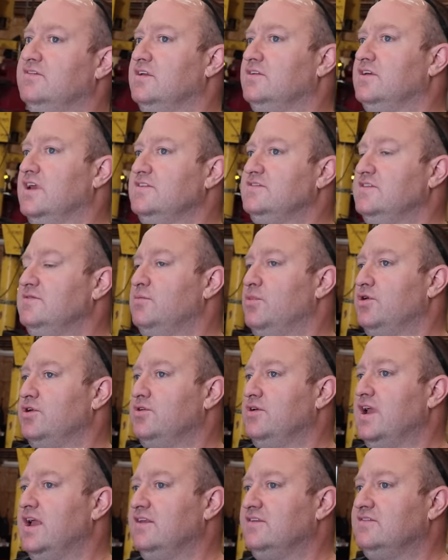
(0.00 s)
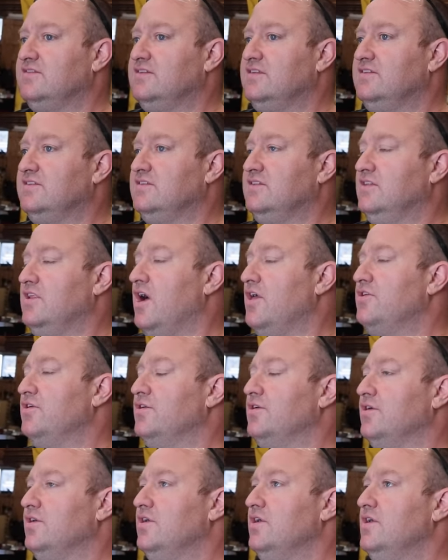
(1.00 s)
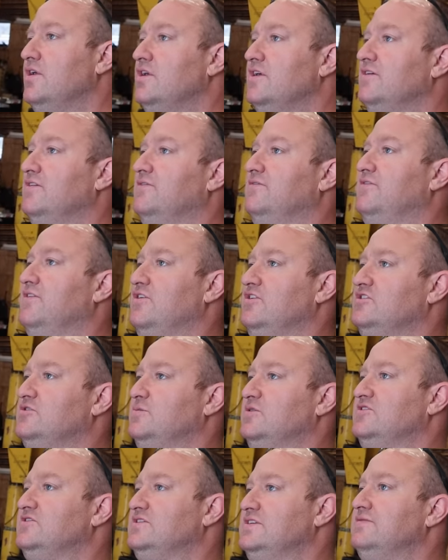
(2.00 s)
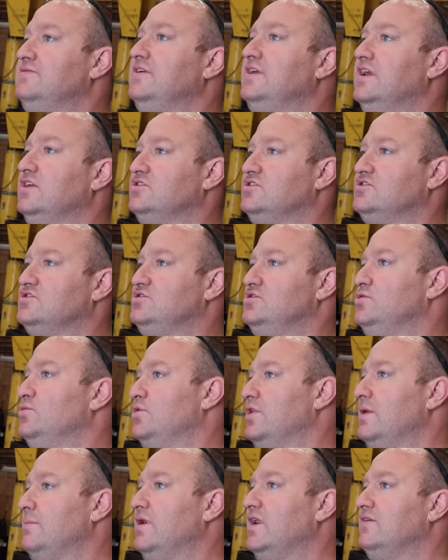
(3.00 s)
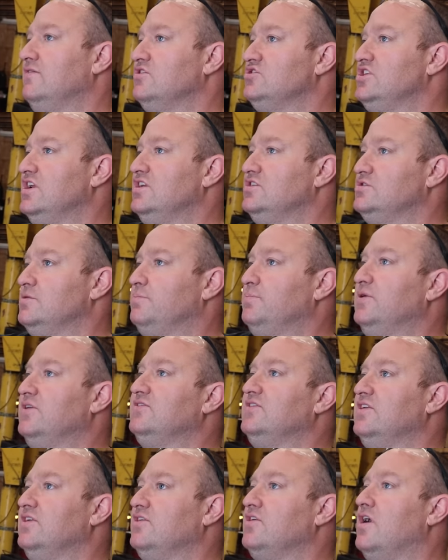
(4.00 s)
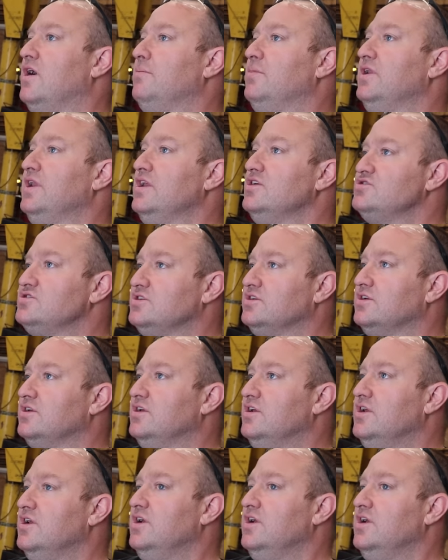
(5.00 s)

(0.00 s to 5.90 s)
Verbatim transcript: sometimes even Mercury has other very specific engines too, where they might even change the piston combination.